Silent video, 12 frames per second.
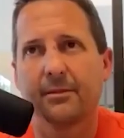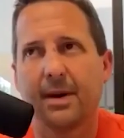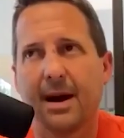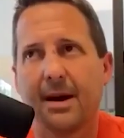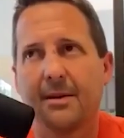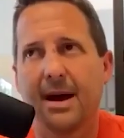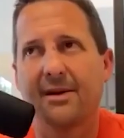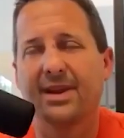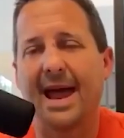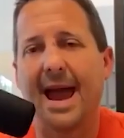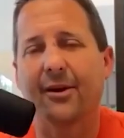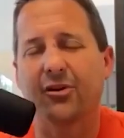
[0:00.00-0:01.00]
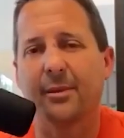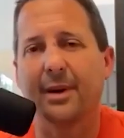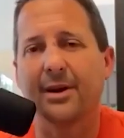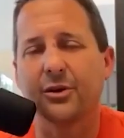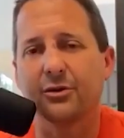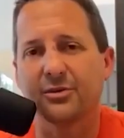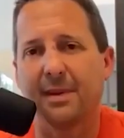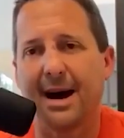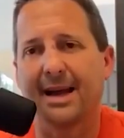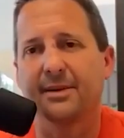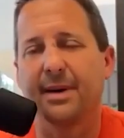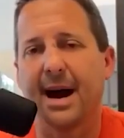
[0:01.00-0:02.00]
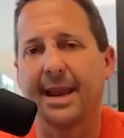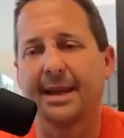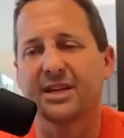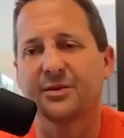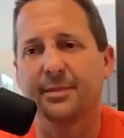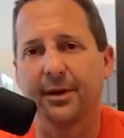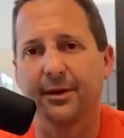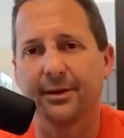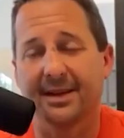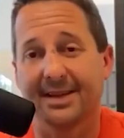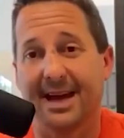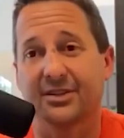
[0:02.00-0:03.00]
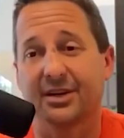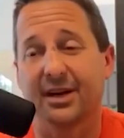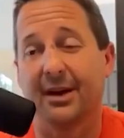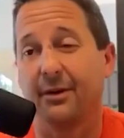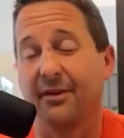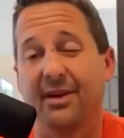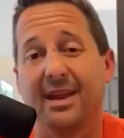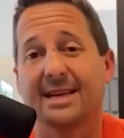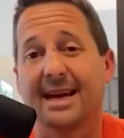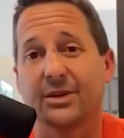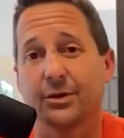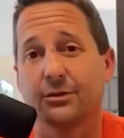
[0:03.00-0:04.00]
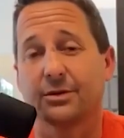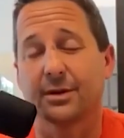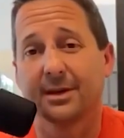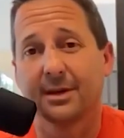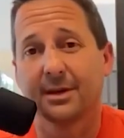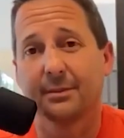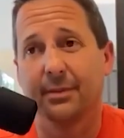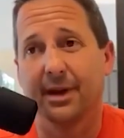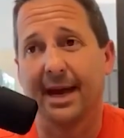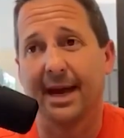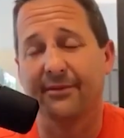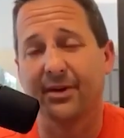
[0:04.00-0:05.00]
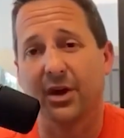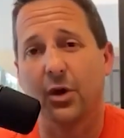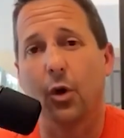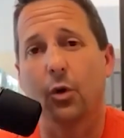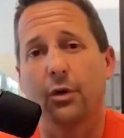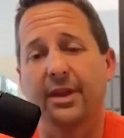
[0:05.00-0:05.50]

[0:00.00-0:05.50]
I have an acronym I use, mind, body, and spirit. It's actually, I don't have any tattoos, but I have a goal